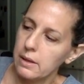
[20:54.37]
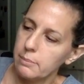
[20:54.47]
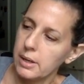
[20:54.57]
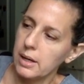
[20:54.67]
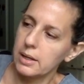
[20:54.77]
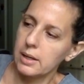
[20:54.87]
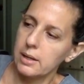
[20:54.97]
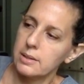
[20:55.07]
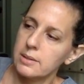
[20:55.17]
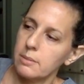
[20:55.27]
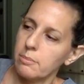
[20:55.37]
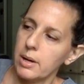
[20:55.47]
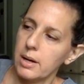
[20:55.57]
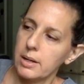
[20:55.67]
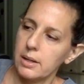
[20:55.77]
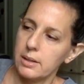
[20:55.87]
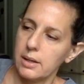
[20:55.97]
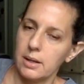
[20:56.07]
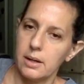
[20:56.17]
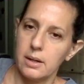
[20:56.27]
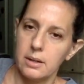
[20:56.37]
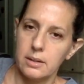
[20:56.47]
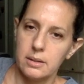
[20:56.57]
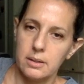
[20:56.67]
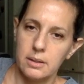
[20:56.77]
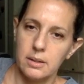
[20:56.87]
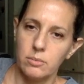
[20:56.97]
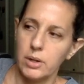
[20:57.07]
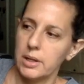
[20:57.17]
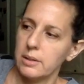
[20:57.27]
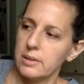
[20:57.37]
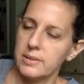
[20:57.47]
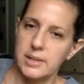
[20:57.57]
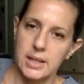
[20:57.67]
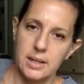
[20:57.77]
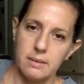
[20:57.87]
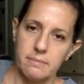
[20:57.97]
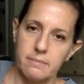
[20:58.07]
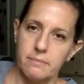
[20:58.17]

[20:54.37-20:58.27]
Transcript: pocket, zip pocket there on one seam.